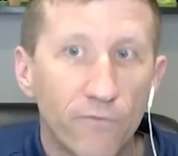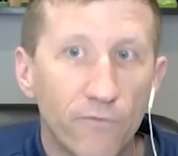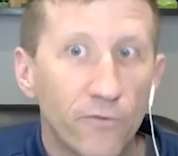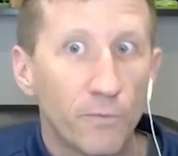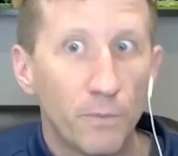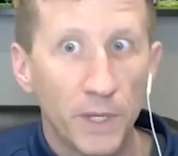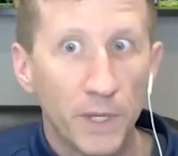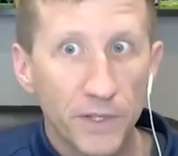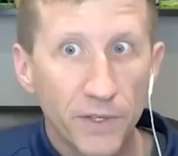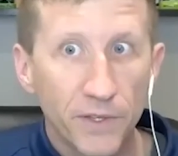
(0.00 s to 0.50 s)
for
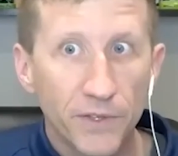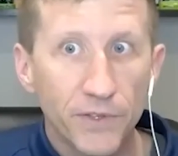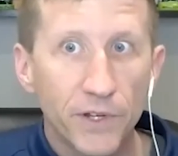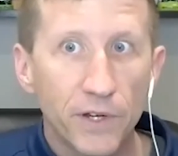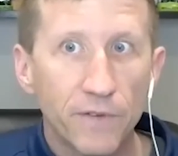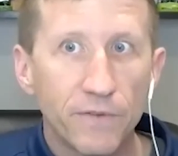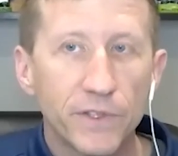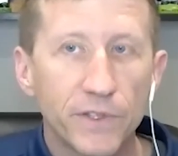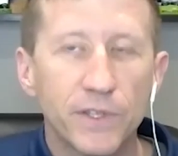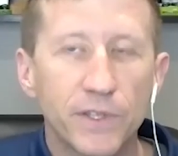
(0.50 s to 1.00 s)
business
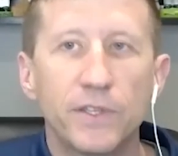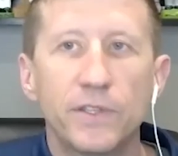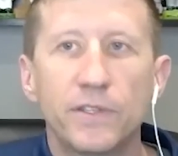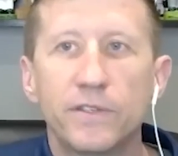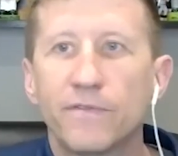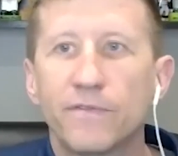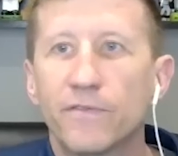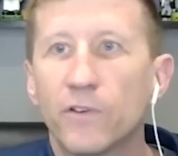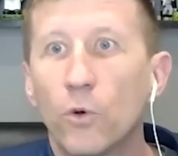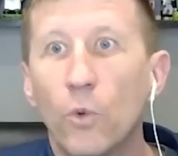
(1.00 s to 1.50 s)

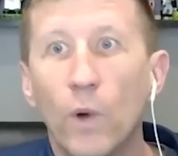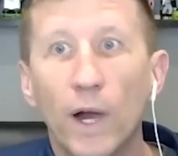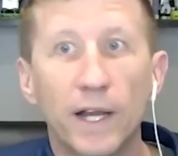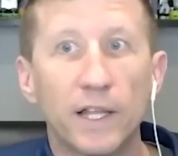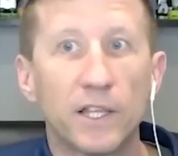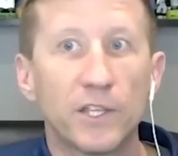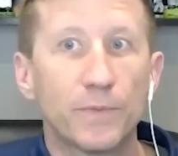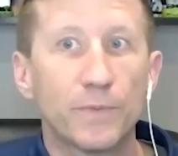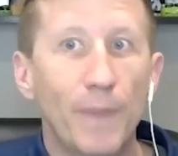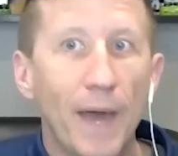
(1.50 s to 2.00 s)
services, for
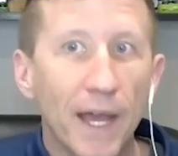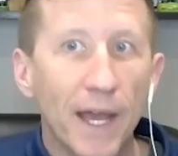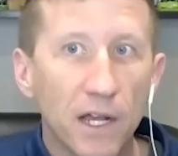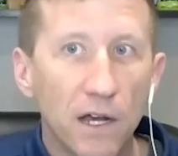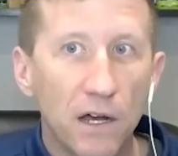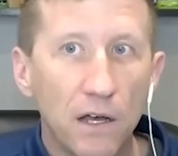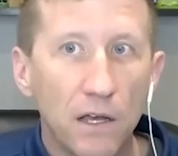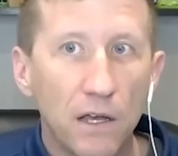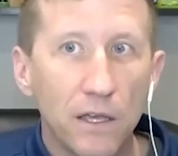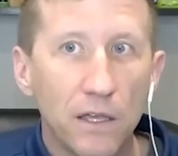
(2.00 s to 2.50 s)
wireless
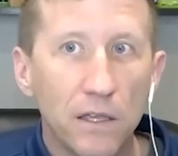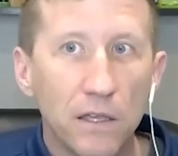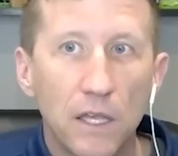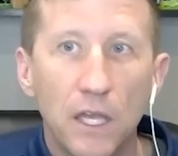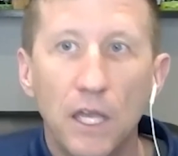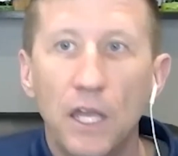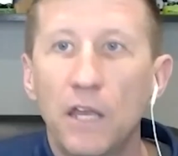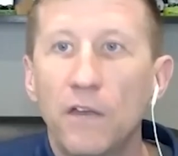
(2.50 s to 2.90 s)
backhaul,